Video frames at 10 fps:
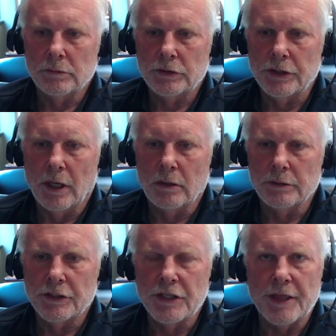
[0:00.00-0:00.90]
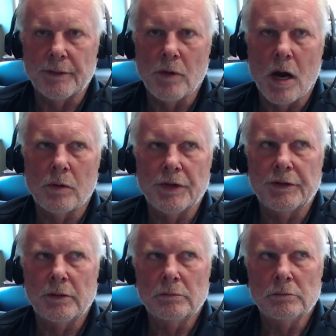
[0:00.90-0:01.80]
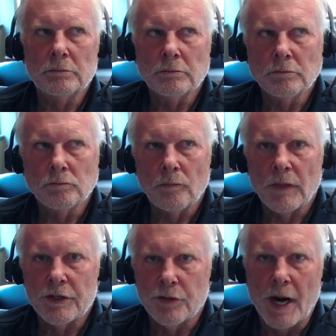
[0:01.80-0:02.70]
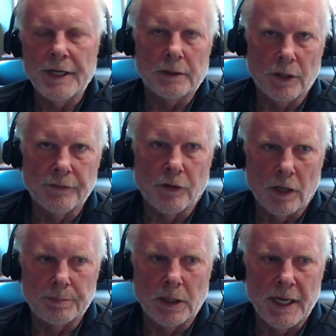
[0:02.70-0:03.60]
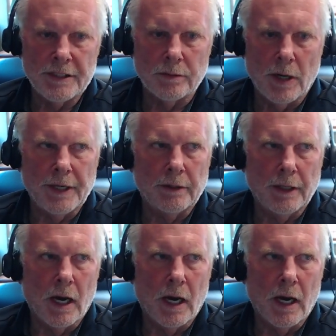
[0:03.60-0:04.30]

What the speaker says: So there's nothing wrong with trying to look for a place while you're